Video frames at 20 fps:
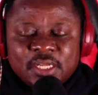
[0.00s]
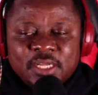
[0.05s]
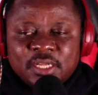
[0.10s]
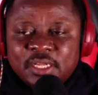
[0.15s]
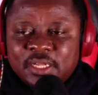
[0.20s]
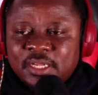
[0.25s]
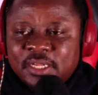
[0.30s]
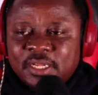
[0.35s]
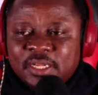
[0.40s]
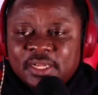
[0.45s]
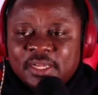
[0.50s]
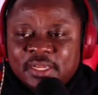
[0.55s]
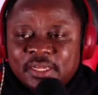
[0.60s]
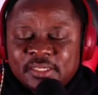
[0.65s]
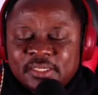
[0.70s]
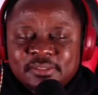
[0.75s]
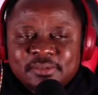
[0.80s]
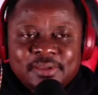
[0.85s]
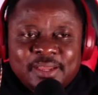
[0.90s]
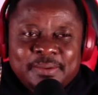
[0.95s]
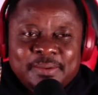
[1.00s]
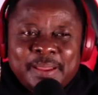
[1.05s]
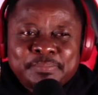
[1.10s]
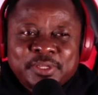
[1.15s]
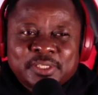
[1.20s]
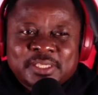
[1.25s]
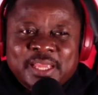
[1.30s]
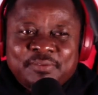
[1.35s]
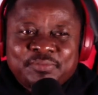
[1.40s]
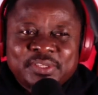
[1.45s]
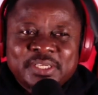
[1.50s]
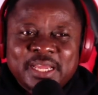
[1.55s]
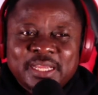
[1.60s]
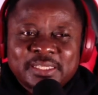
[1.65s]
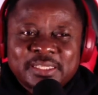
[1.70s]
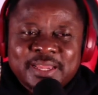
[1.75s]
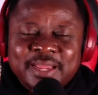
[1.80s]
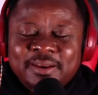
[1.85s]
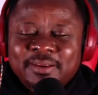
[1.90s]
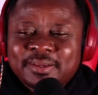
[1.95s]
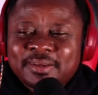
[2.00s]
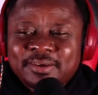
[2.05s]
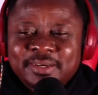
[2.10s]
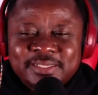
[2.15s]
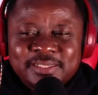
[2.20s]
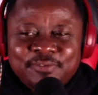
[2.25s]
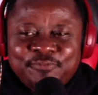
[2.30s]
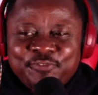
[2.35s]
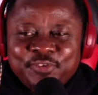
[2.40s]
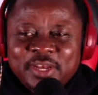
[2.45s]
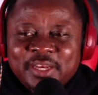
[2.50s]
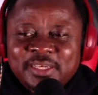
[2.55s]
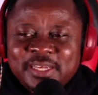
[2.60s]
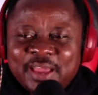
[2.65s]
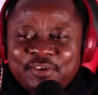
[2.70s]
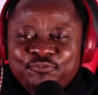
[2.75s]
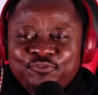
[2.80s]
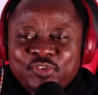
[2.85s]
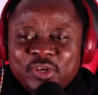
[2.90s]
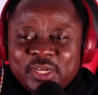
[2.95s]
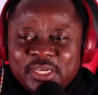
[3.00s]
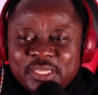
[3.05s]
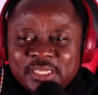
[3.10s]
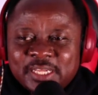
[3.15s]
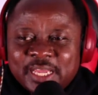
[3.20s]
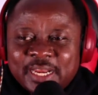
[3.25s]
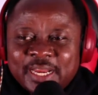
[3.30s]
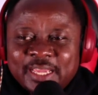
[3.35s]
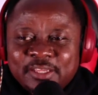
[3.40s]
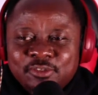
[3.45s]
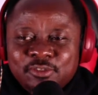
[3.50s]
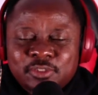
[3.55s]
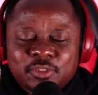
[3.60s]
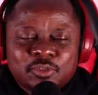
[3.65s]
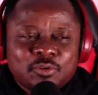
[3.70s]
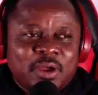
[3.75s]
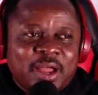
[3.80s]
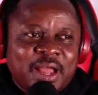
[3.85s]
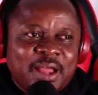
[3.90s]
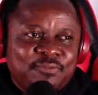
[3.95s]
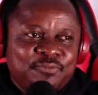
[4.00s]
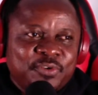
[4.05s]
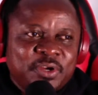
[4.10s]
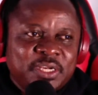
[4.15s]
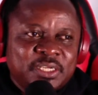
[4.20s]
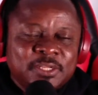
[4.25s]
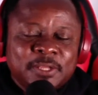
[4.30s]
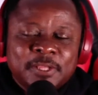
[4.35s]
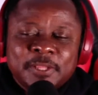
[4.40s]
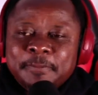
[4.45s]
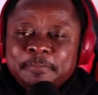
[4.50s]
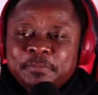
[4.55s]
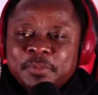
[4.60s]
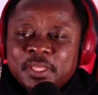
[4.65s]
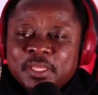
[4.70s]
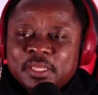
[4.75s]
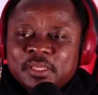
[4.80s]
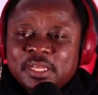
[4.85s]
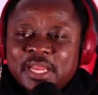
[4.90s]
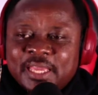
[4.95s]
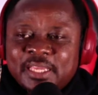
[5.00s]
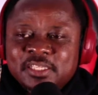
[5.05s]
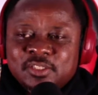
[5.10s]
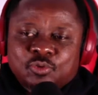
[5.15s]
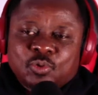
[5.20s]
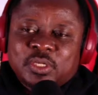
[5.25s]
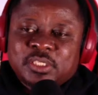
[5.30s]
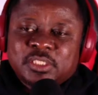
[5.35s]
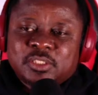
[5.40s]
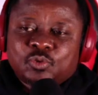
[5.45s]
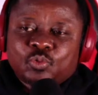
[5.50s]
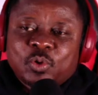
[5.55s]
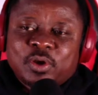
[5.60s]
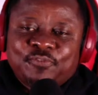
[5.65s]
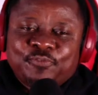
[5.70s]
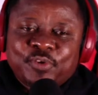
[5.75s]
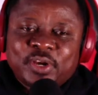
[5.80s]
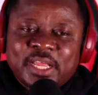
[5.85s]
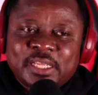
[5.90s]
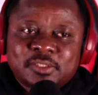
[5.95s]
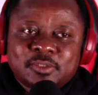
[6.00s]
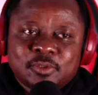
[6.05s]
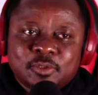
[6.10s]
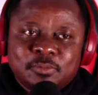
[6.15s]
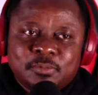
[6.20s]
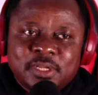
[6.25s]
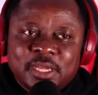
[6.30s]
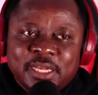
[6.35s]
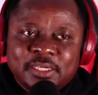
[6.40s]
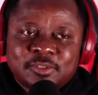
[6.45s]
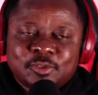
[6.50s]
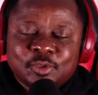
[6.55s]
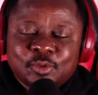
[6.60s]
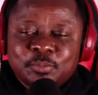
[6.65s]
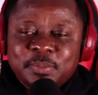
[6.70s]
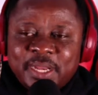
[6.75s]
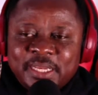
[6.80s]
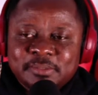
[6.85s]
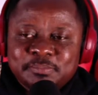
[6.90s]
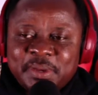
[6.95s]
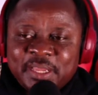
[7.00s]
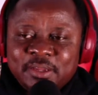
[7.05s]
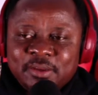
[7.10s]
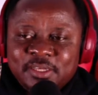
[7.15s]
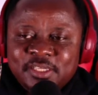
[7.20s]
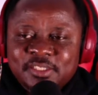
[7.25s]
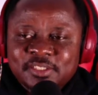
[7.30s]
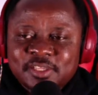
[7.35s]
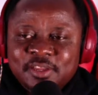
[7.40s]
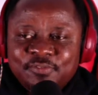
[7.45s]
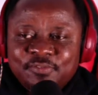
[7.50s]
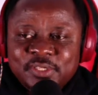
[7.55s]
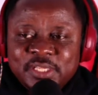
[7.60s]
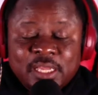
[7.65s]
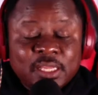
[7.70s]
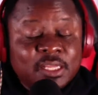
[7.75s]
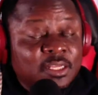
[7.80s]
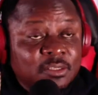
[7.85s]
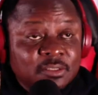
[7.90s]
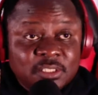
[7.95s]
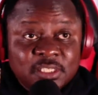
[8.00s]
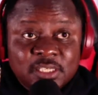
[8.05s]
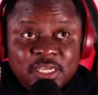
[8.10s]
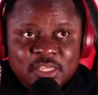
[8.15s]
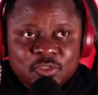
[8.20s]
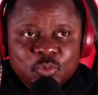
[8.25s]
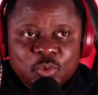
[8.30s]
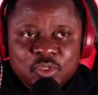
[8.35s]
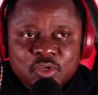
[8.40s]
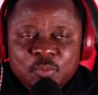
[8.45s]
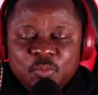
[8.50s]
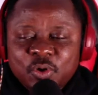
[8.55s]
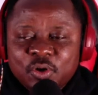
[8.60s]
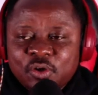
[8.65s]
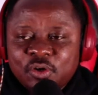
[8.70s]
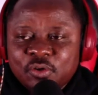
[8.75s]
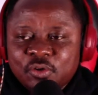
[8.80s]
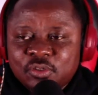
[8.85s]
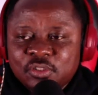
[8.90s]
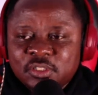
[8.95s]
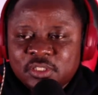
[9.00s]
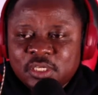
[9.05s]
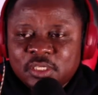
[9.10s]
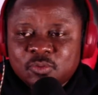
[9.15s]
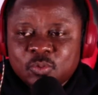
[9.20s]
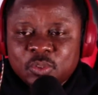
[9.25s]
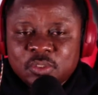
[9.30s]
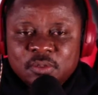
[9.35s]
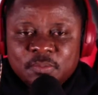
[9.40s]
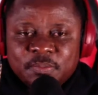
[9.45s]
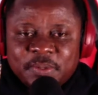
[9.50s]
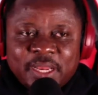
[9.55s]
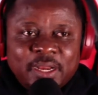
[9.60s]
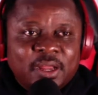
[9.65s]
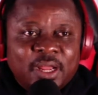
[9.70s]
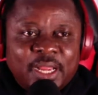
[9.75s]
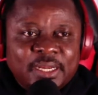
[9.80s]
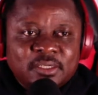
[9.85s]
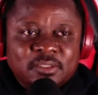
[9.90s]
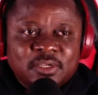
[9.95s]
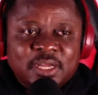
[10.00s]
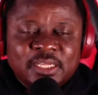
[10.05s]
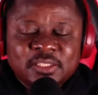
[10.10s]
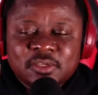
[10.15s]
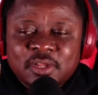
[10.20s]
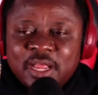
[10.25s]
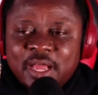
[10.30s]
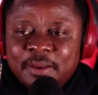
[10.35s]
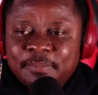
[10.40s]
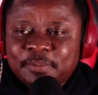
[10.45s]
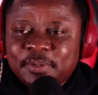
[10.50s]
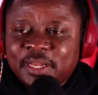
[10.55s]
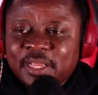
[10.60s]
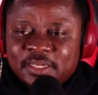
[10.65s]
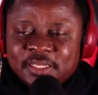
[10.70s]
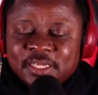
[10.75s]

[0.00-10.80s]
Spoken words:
I'm just having that kind of crazy feeling, that feeling that I used to have when, like in 2012, when I told my colleagues in the office, like, the next World Cup, we're going to go to the next World Cup. I don't know how it's going to happen.